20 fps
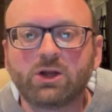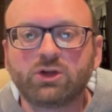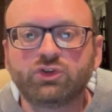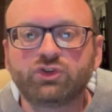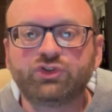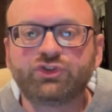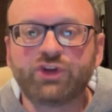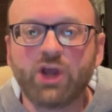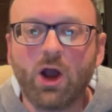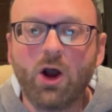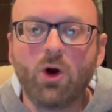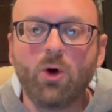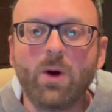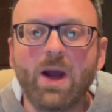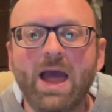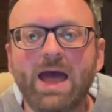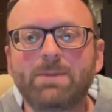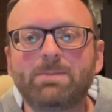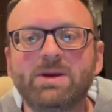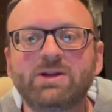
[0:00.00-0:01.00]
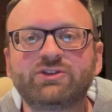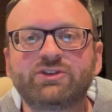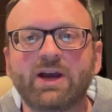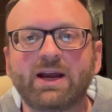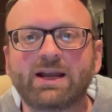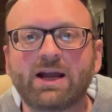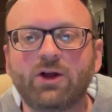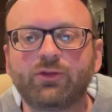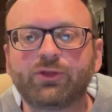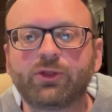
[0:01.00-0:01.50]
Joe had me
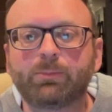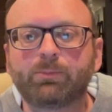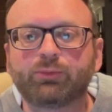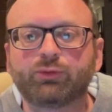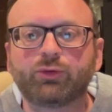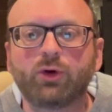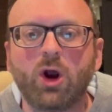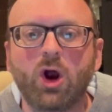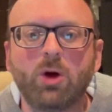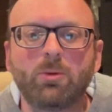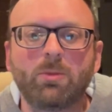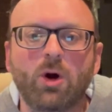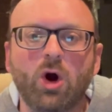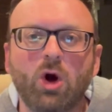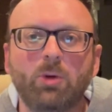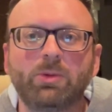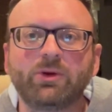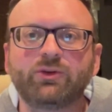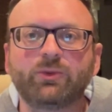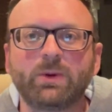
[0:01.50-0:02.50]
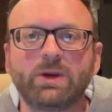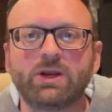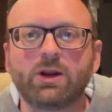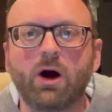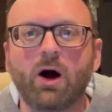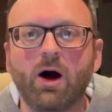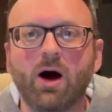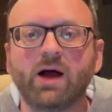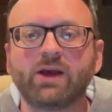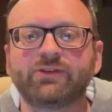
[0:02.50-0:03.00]
check out the promo between
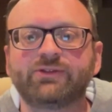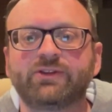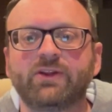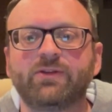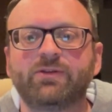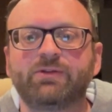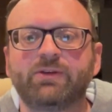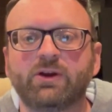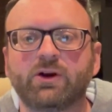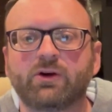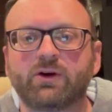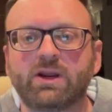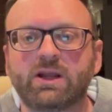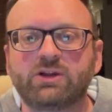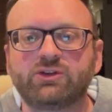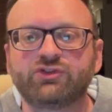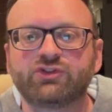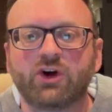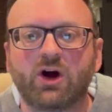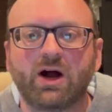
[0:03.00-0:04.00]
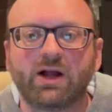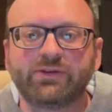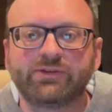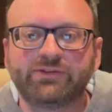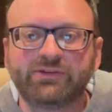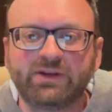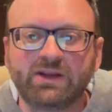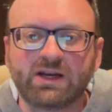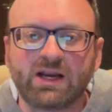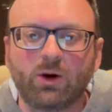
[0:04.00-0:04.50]
Austin Theory and John
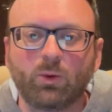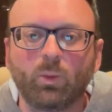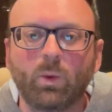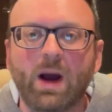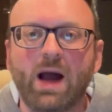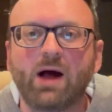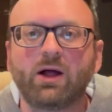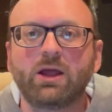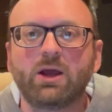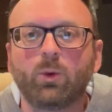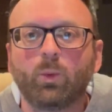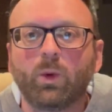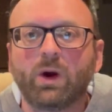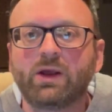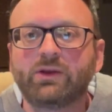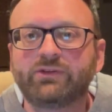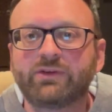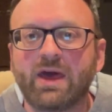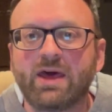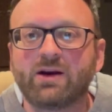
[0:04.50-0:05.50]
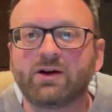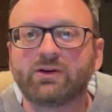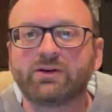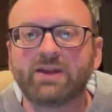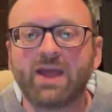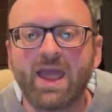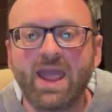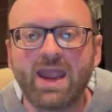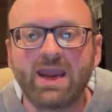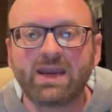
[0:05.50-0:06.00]
Cena. While it was
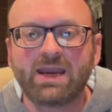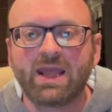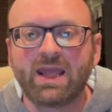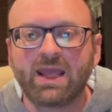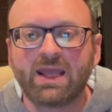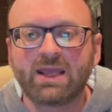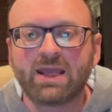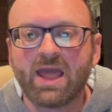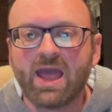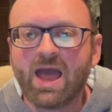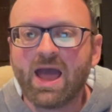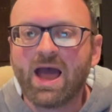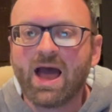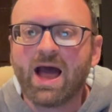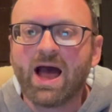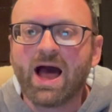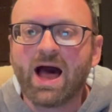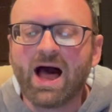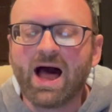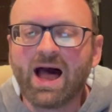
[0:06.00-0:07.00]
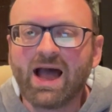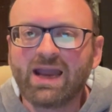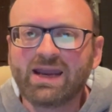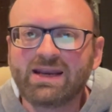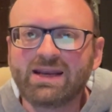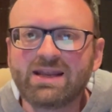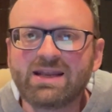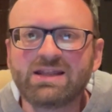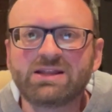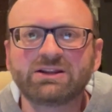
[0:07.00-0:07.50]
entertaining, I
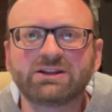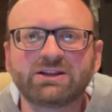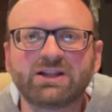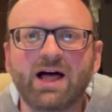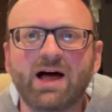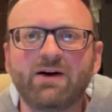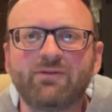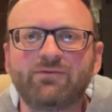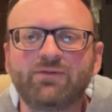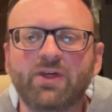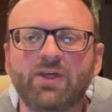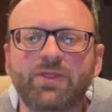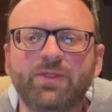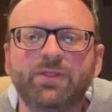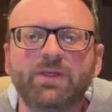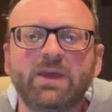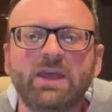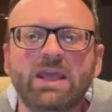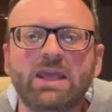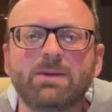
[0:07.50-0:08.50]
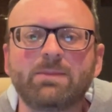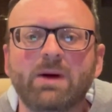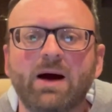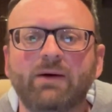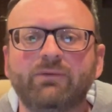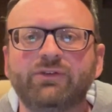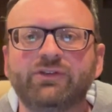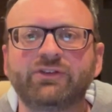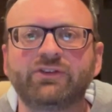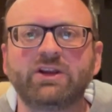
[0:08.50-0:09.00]
didn't love the theme
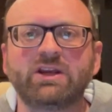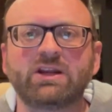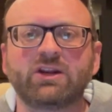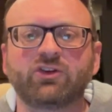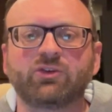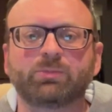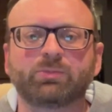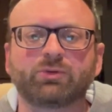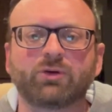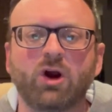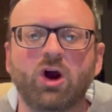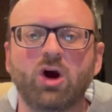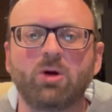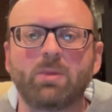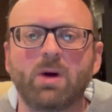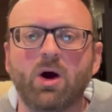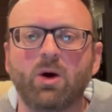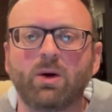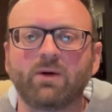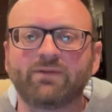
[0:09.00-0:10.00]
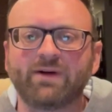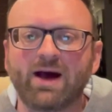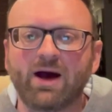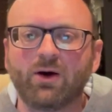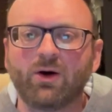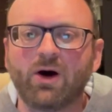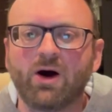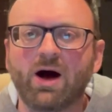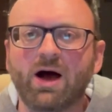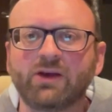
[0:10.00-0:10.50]
of Cena's promo of how
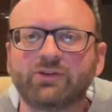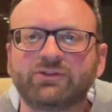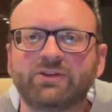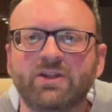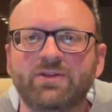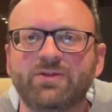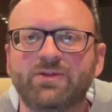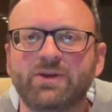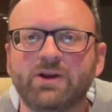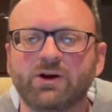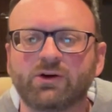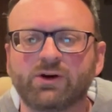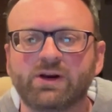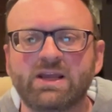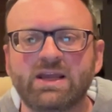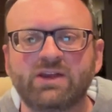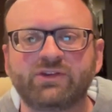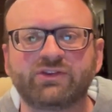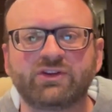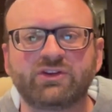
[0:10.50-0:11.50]
Austin Theory is a